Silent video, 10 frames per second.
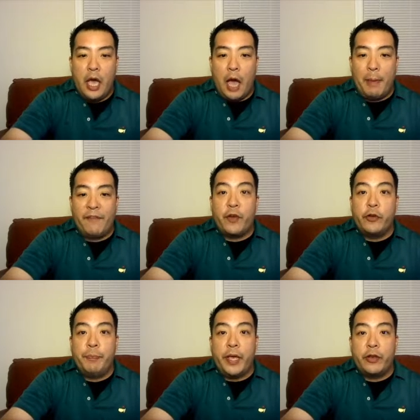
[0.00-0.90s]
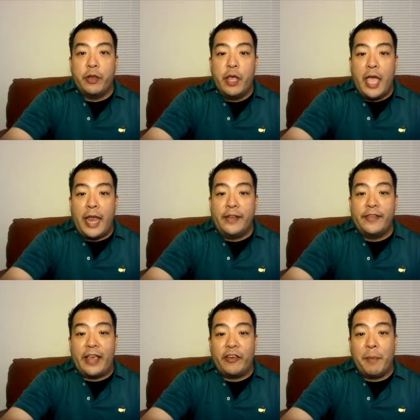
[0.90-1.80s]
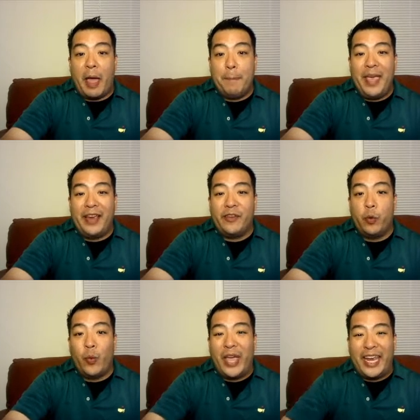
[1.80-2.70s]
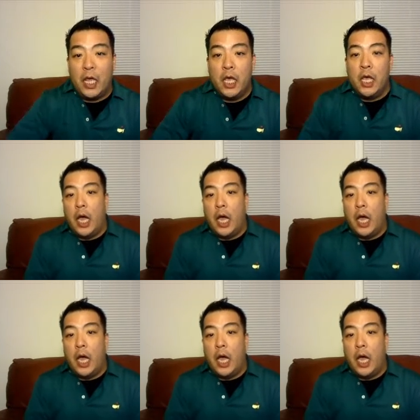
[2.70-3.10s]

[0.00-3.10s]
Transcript: Uh, my first pick, and this is actually my pick to win,